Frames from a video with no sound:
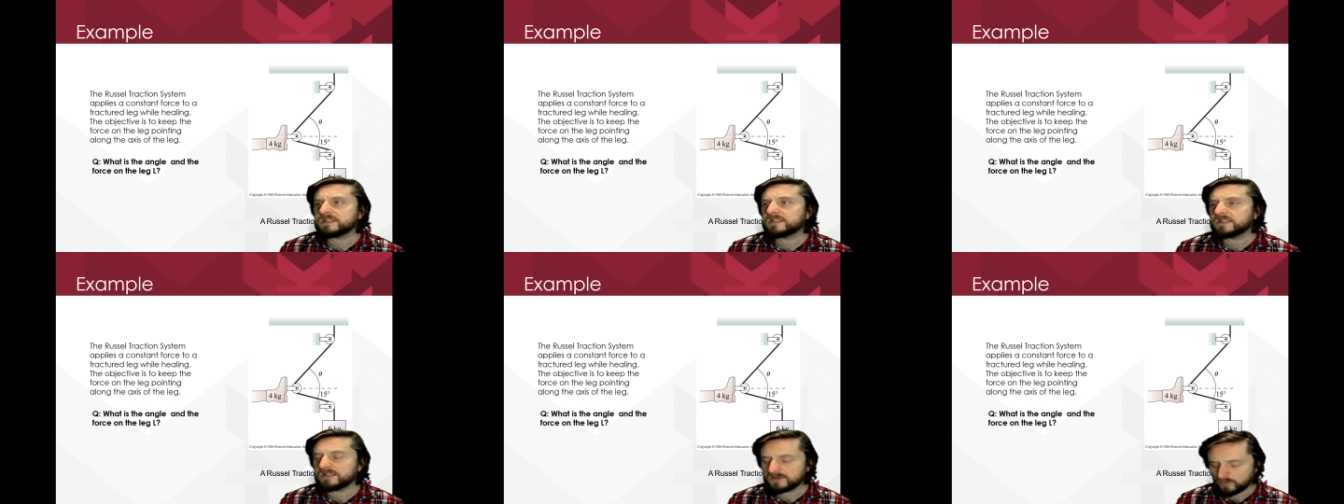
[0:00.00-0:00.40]

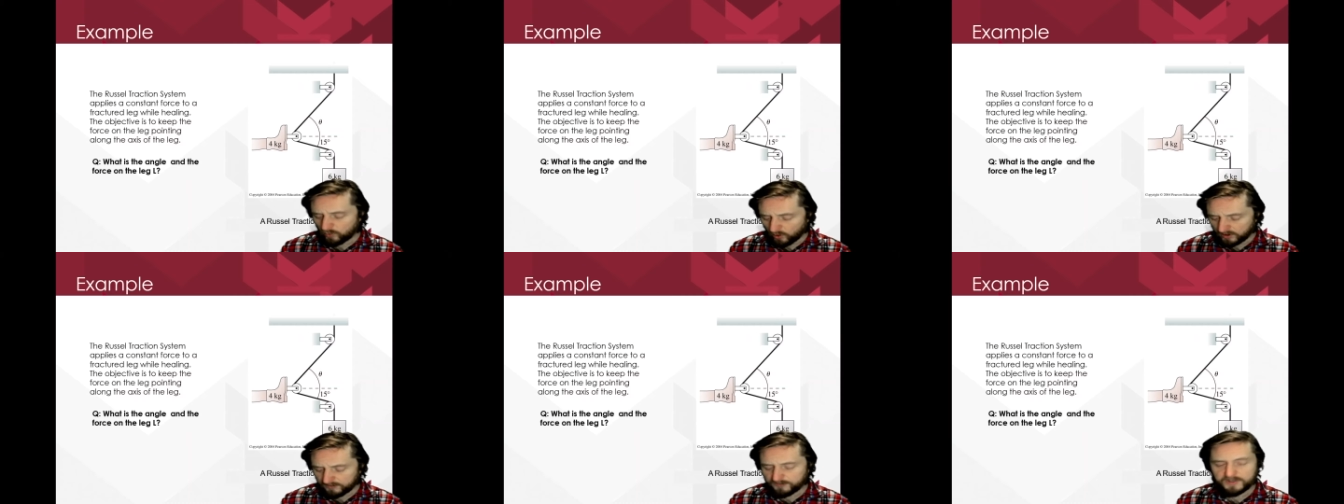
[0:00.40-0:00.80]
This is
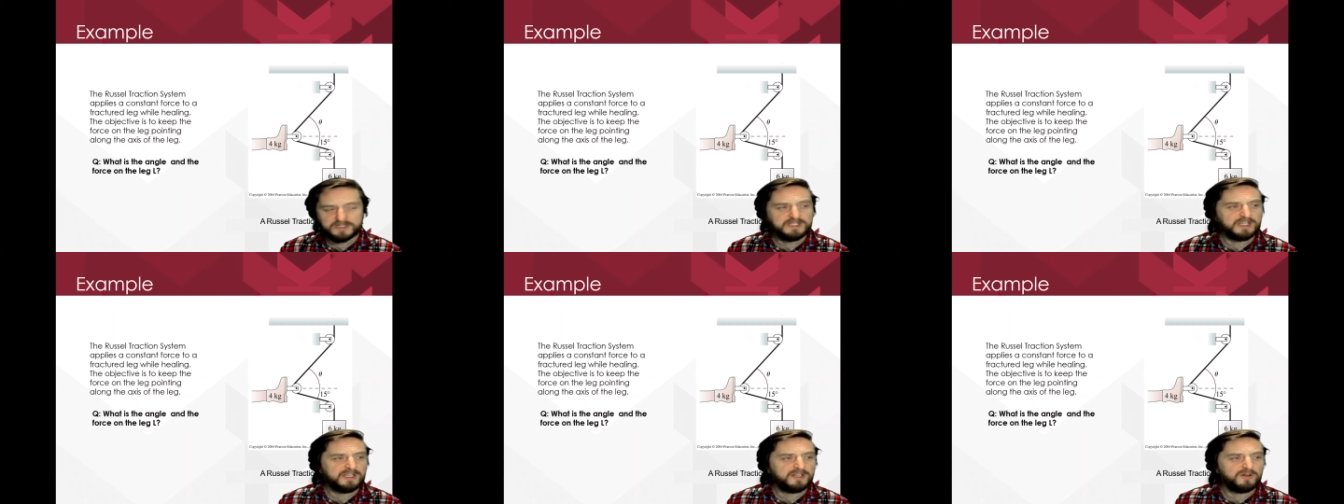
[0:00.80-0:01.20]
one
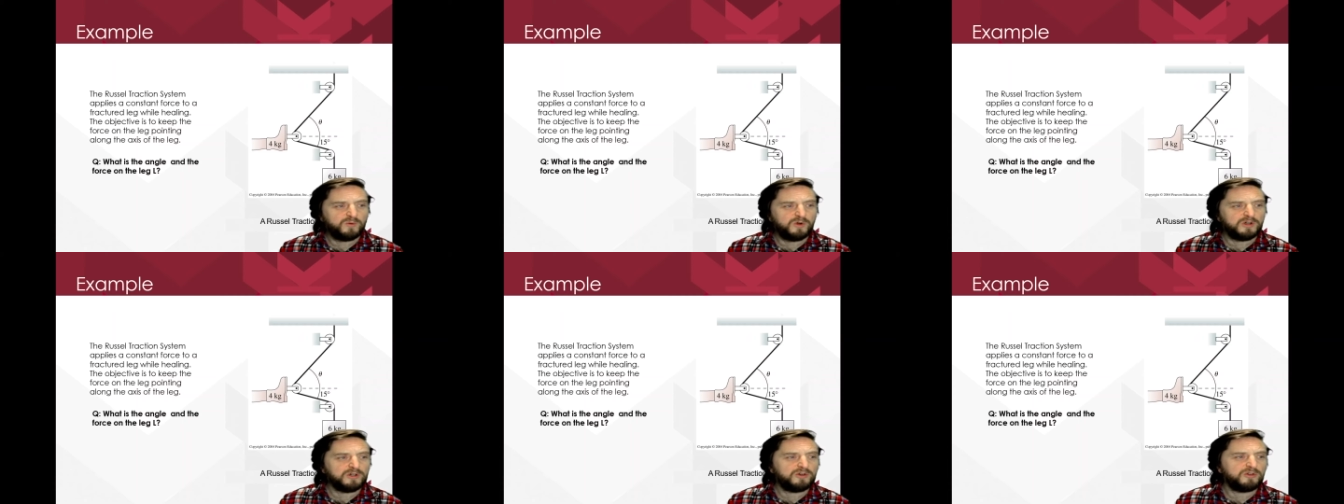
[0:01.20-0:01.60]
particular
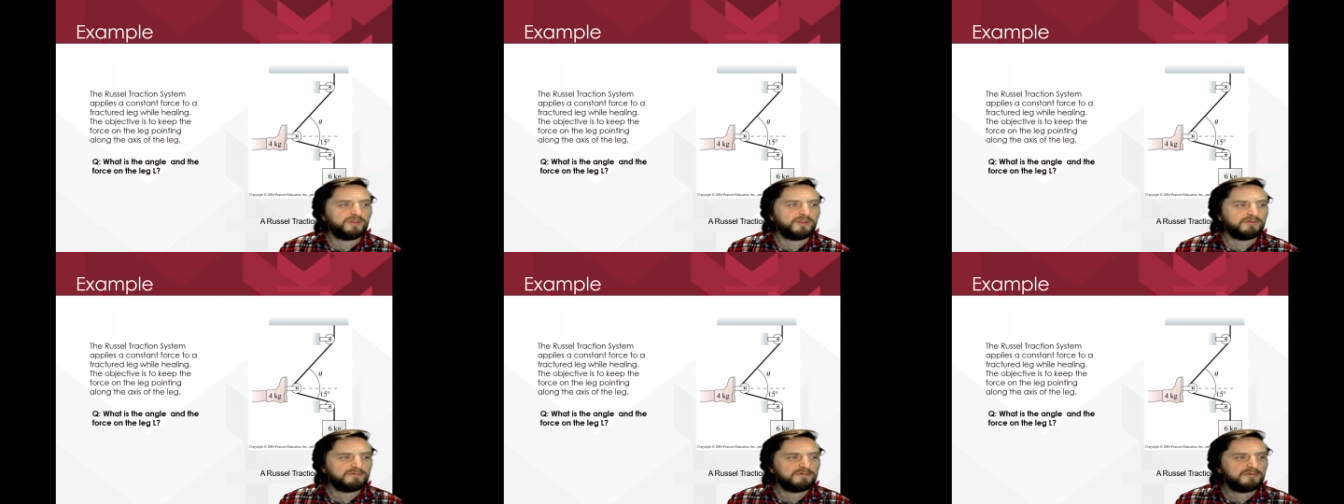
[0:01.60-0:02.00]
one called
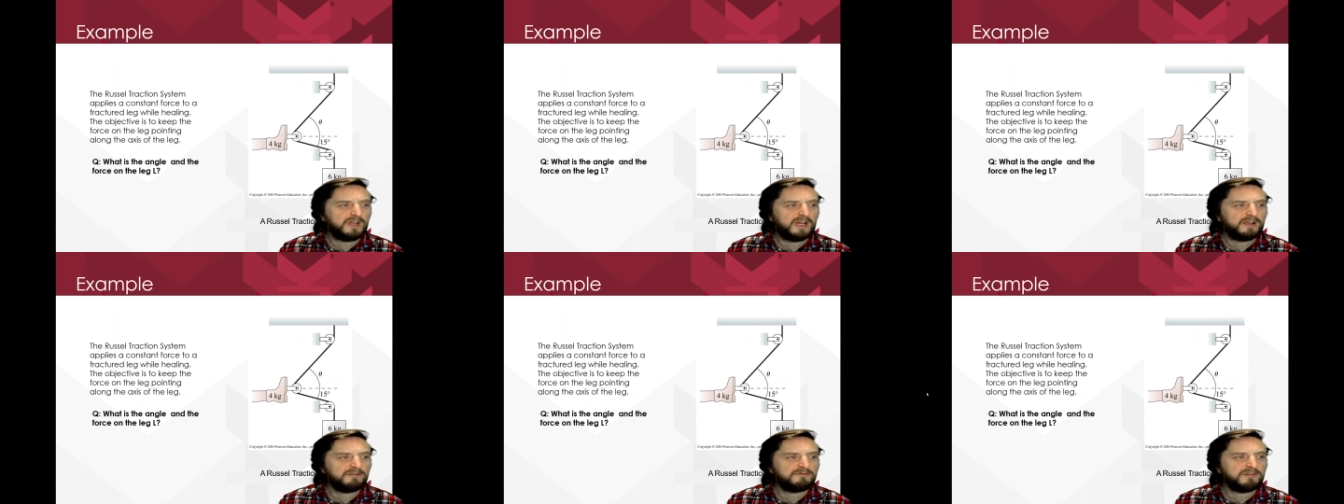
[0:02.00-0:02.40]
the
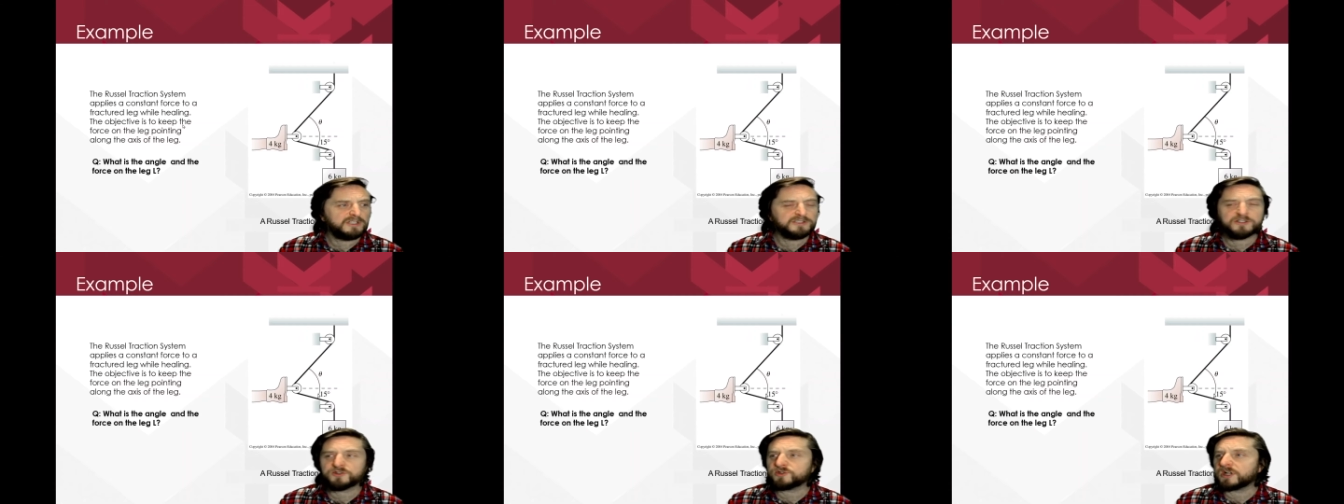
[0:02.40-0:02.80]

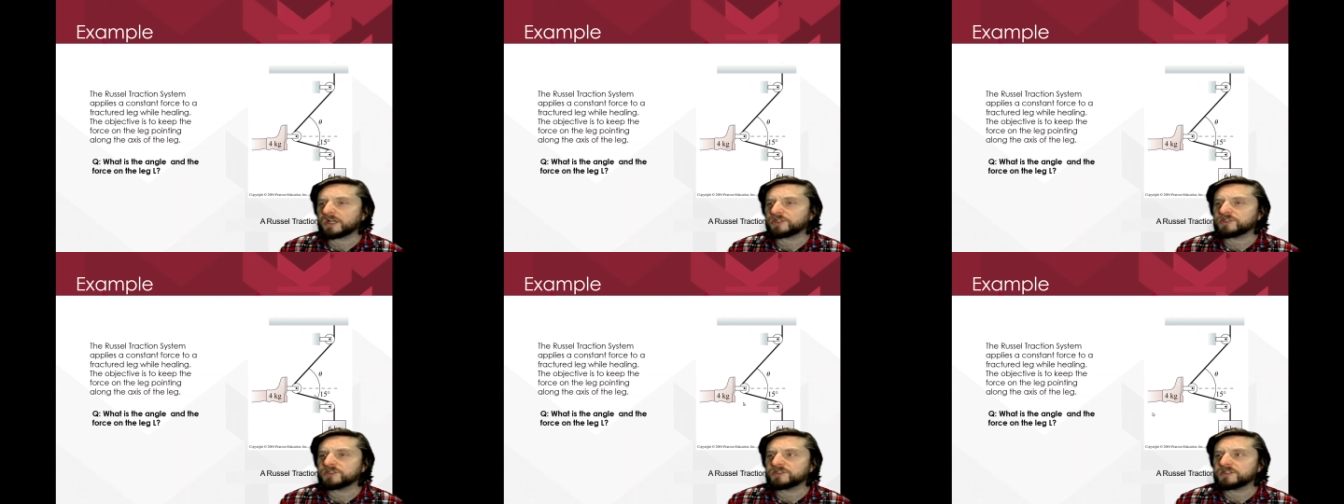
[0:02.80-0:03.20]
Russell
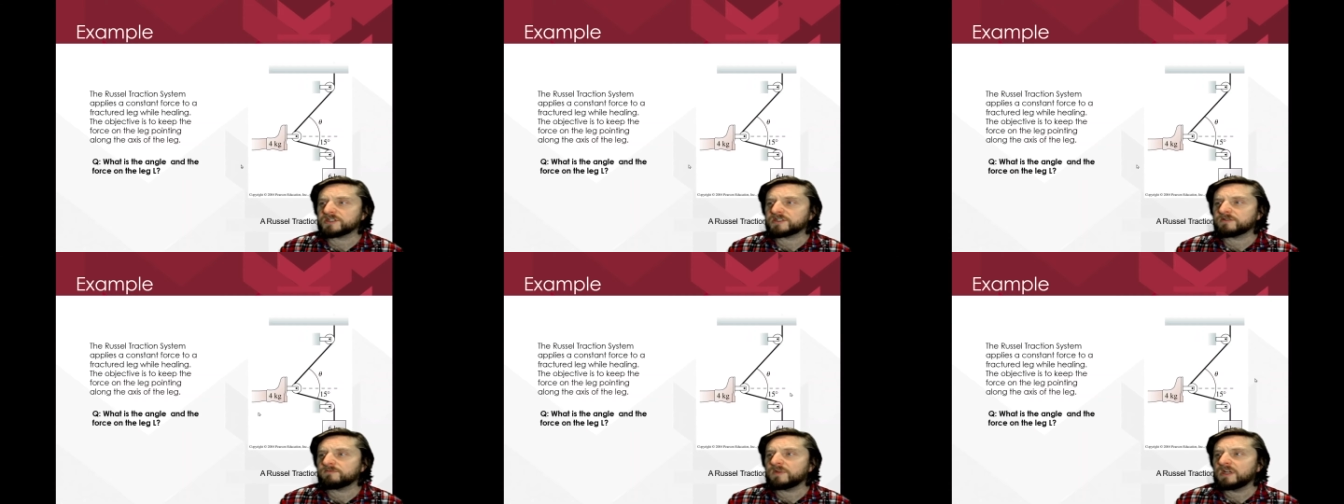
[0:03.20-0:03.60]
traction
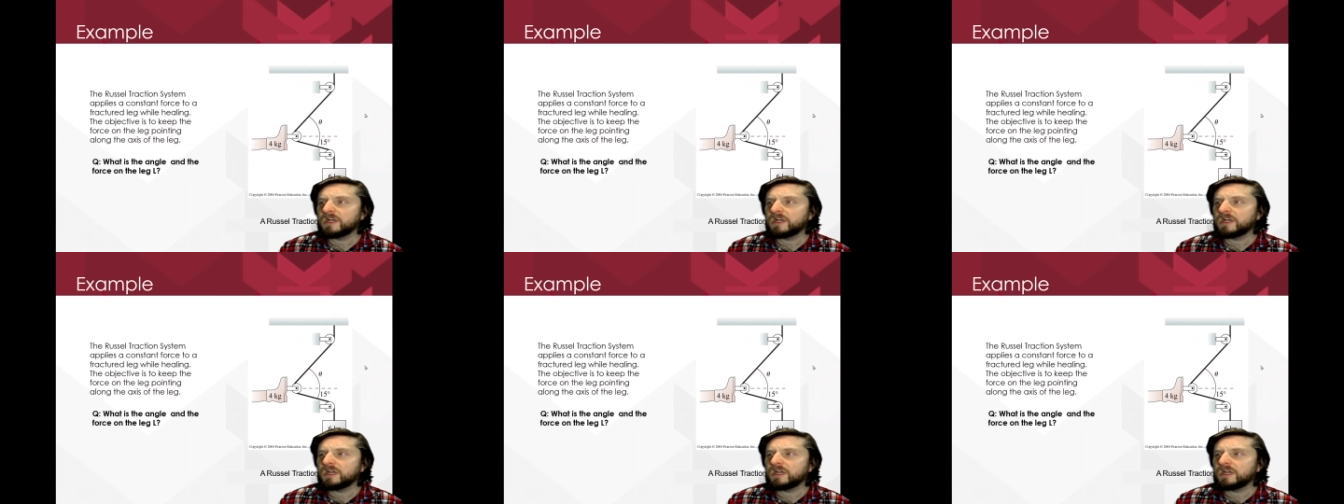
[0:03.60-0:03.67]
system,